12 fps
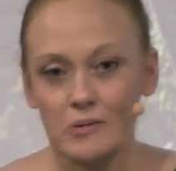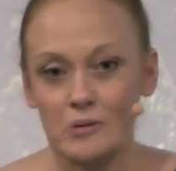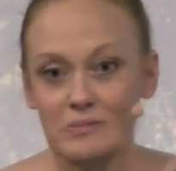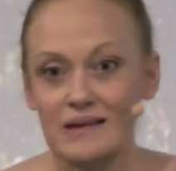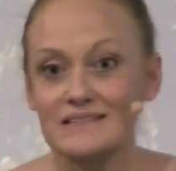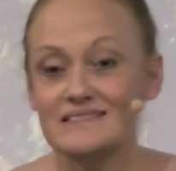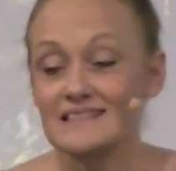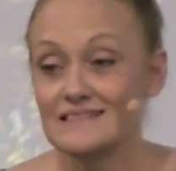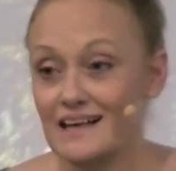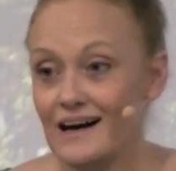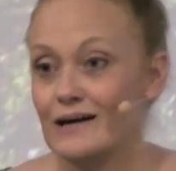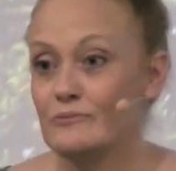replace the
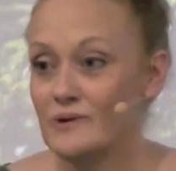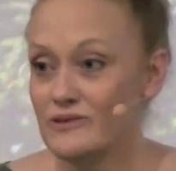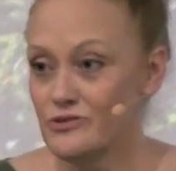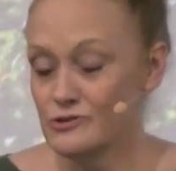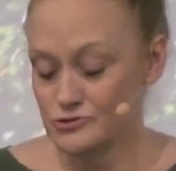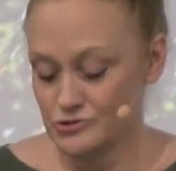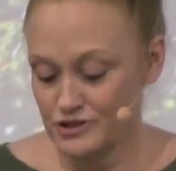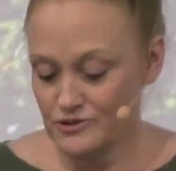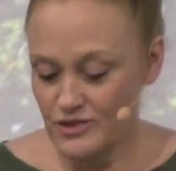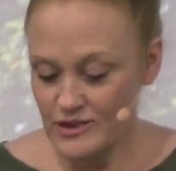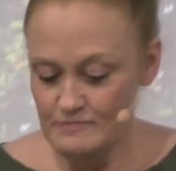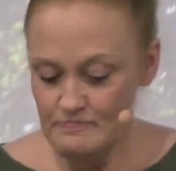lie with the
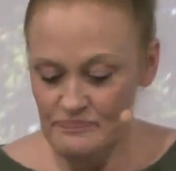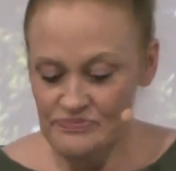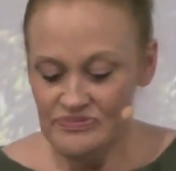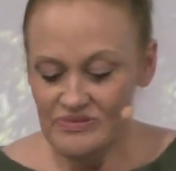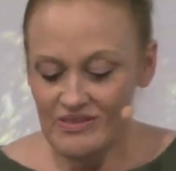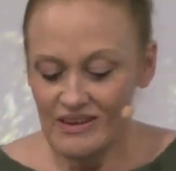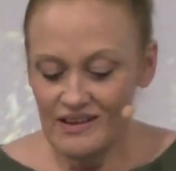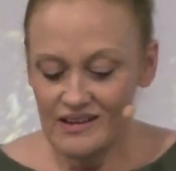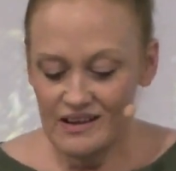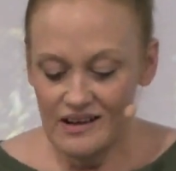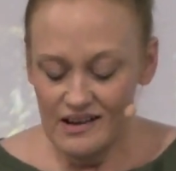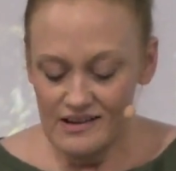truth.
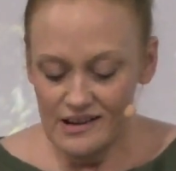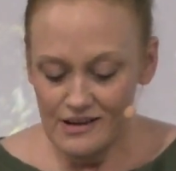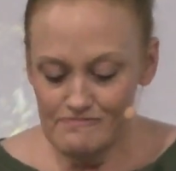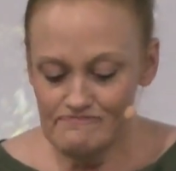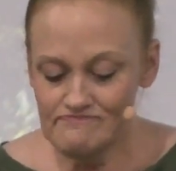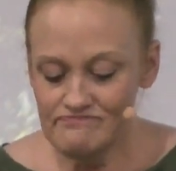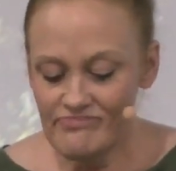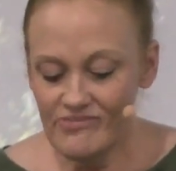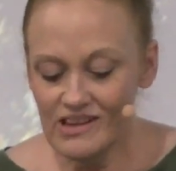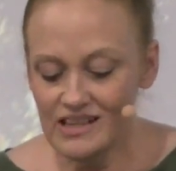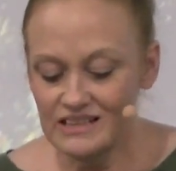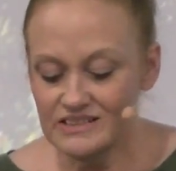In
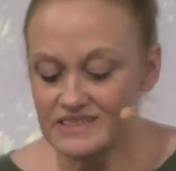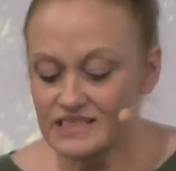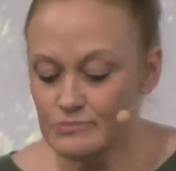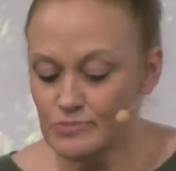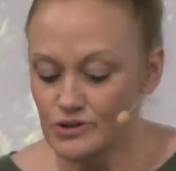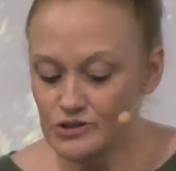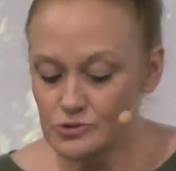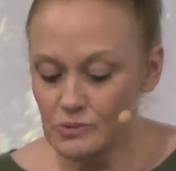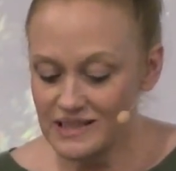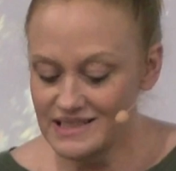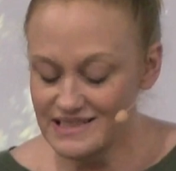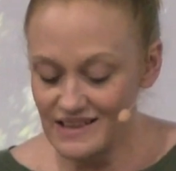December
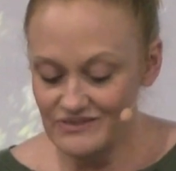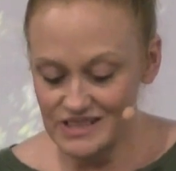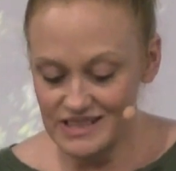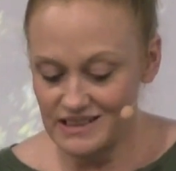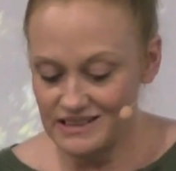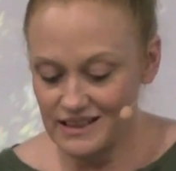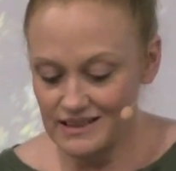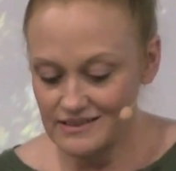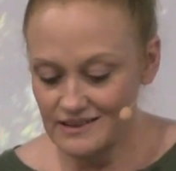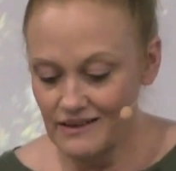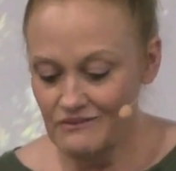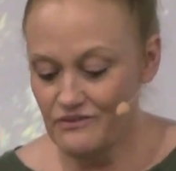
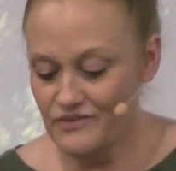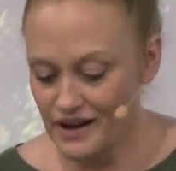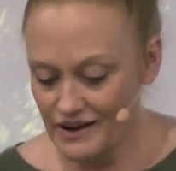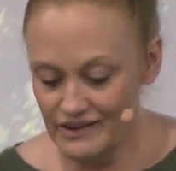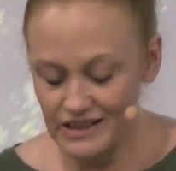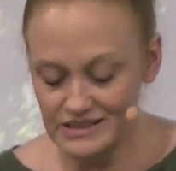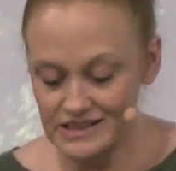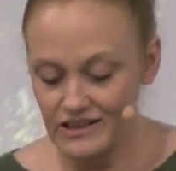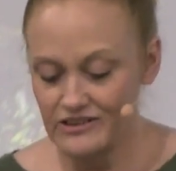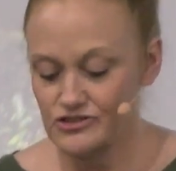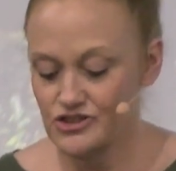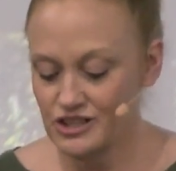2017, a very
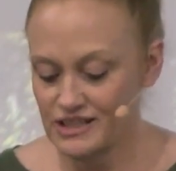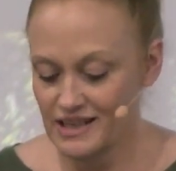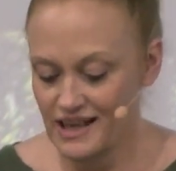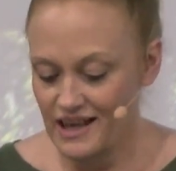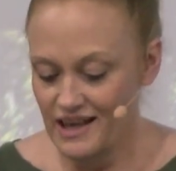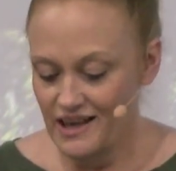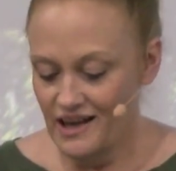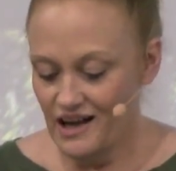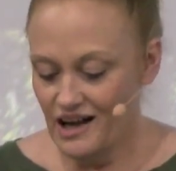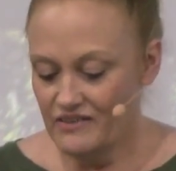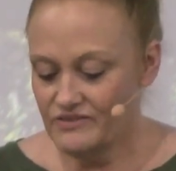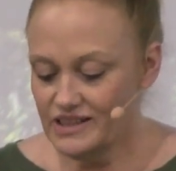intelligent
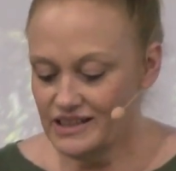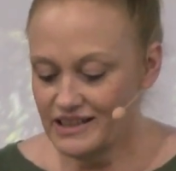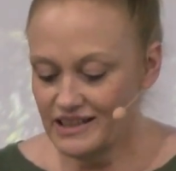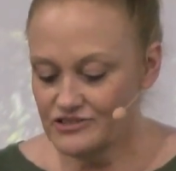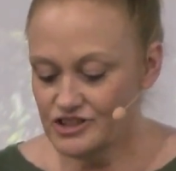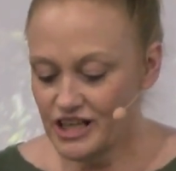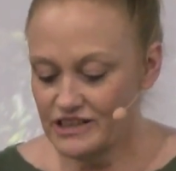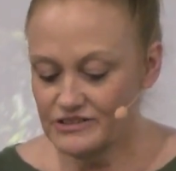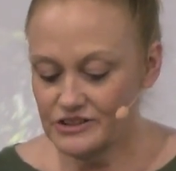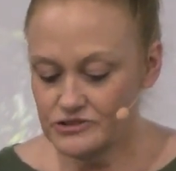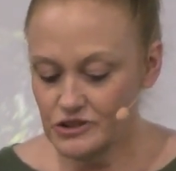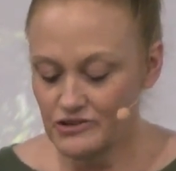Ivy League
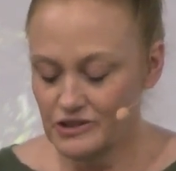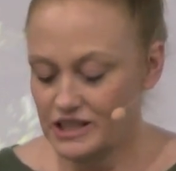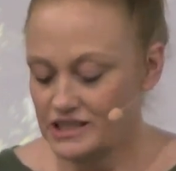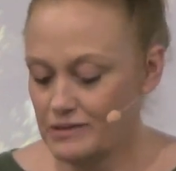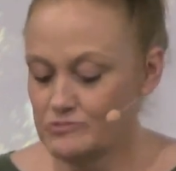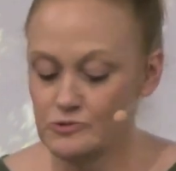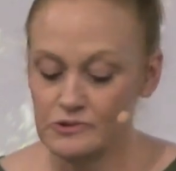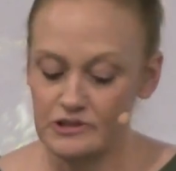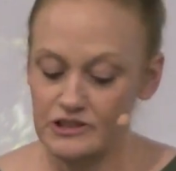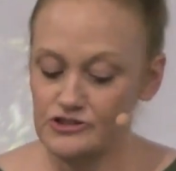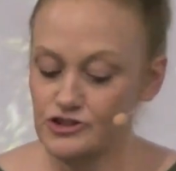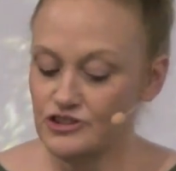educated attorney named
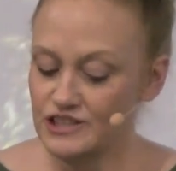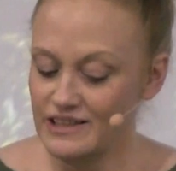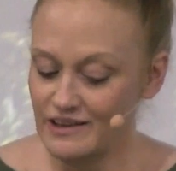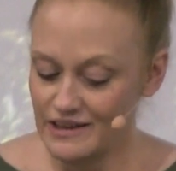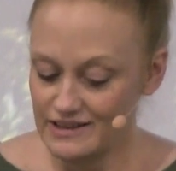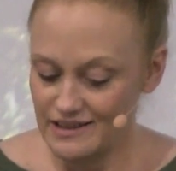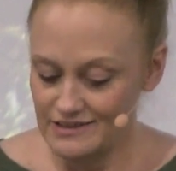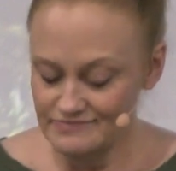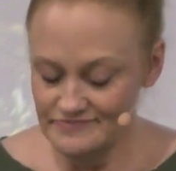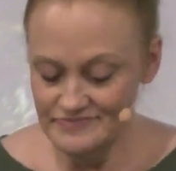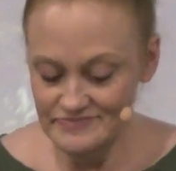Rudy Giuliani